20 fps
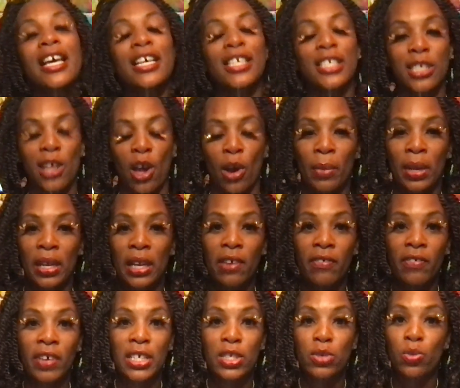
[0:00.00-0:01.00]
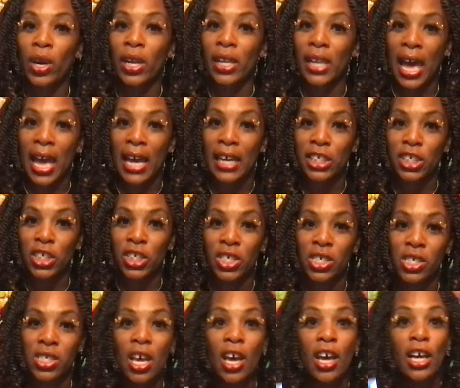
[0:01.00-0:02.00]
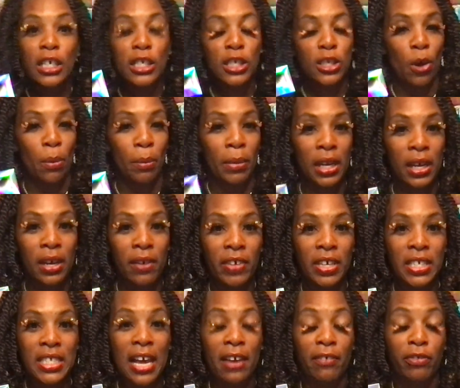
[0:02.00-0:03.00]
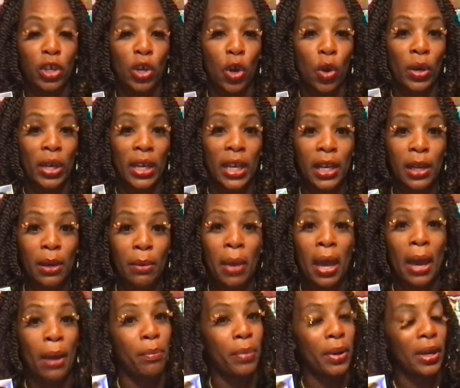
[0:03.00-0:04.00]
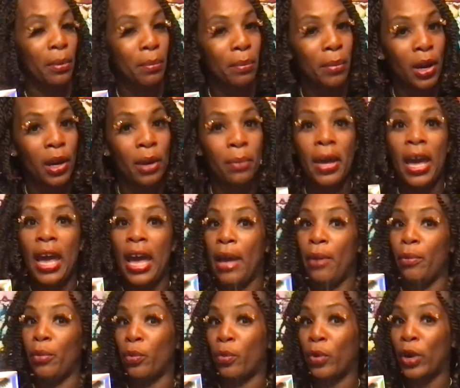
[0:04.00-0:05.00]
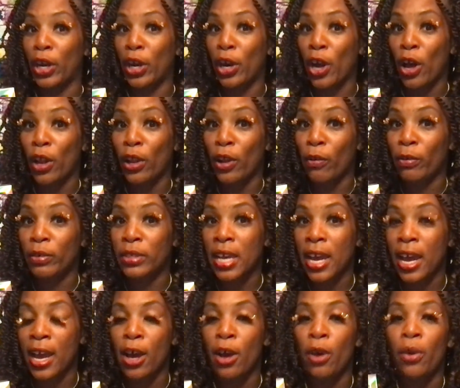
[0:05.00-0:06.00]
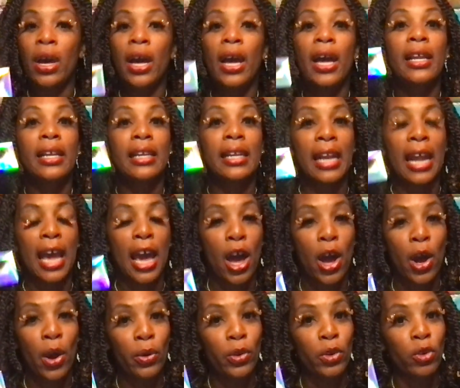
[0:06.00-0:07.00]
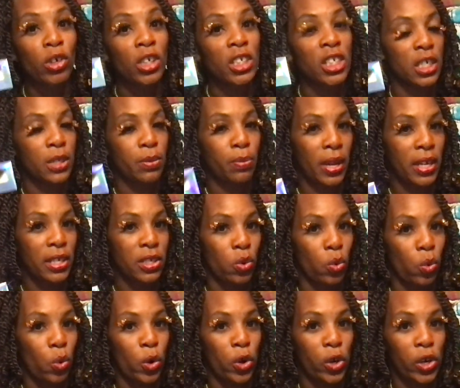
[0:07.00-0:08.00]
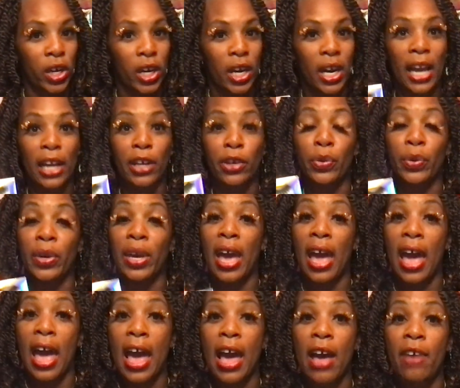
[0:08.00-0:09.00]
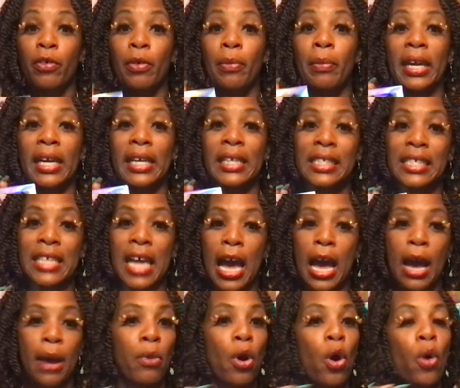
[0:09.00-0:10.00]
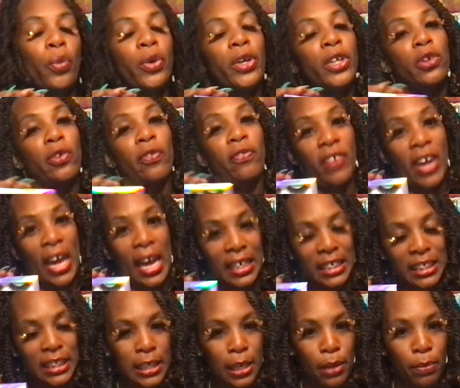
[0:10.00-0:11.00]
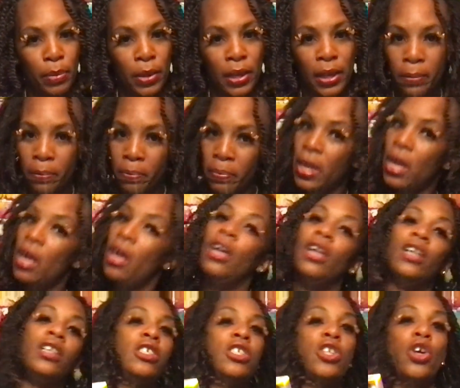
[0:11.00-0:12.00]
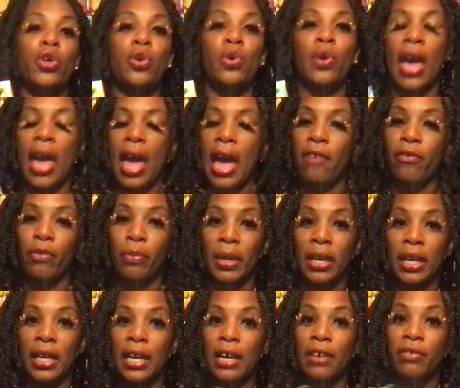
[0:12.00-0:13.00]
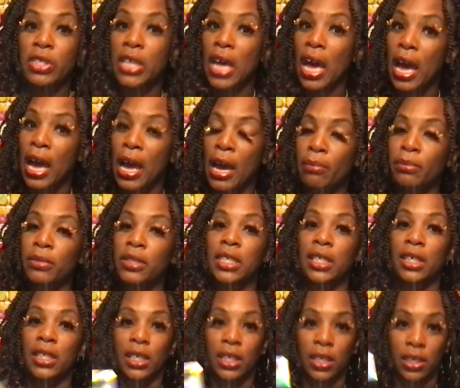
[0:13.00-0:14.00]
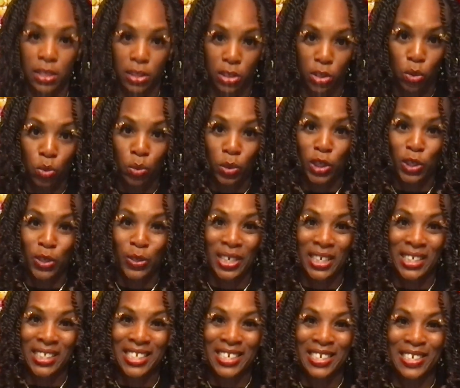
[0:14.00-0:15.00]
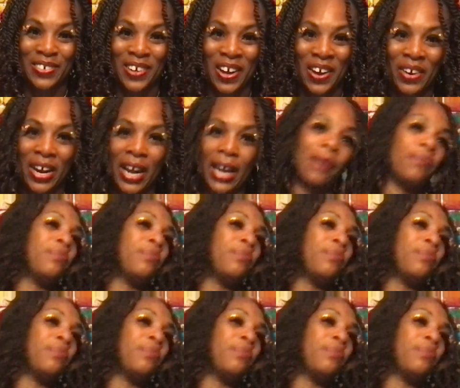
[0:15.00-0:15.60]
so many of us wear lashes. So many of us have to go get them and pick them up, and we running all over town. Now you can just place an order and you can have them in time. We do fast shipping, so you can have them in enough time to do what you need to do, all right?